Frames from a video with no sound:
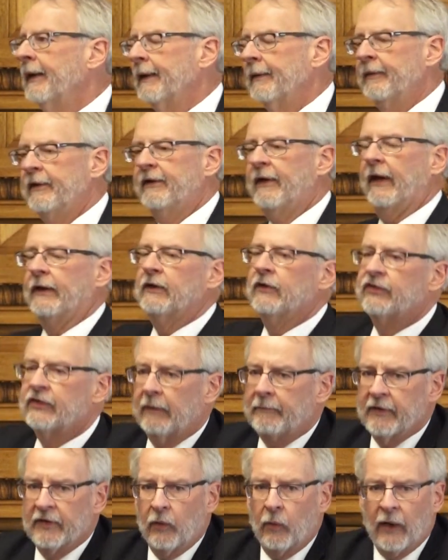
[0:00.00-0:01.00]
Let me tell you
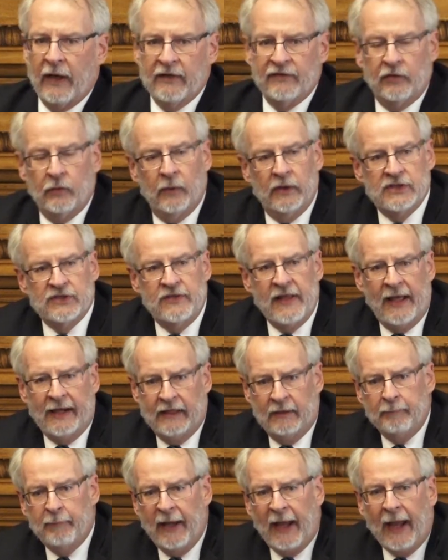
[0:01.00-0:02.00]
some of the ways in which that
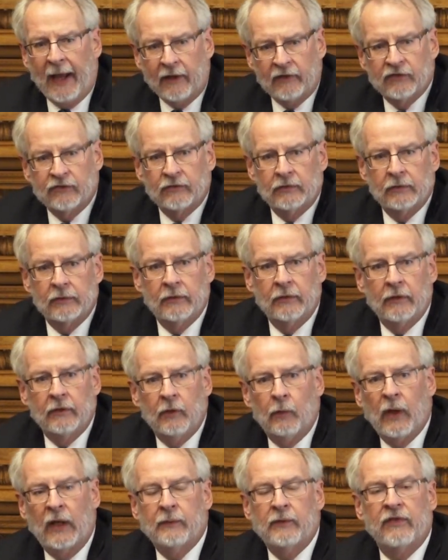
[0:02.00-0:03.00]
impacts
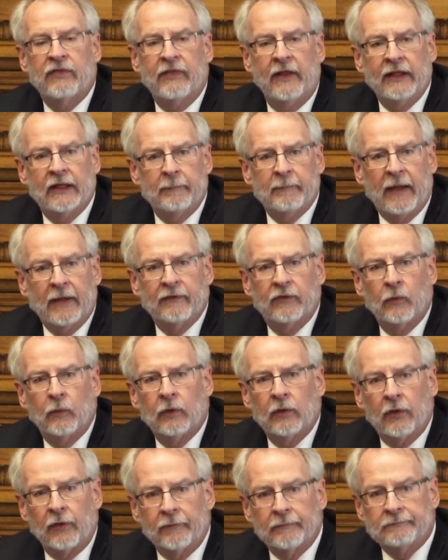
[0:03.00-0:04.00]
the way we think about the
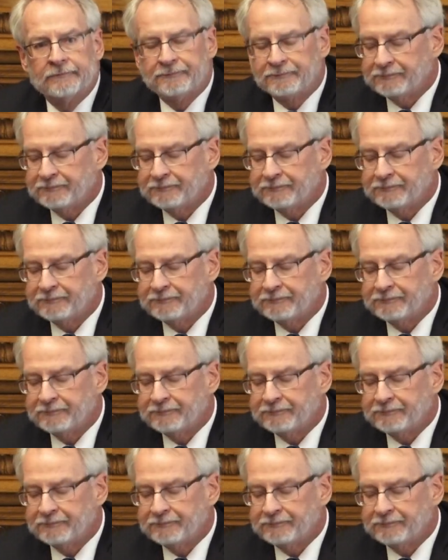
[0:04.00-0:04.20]
world.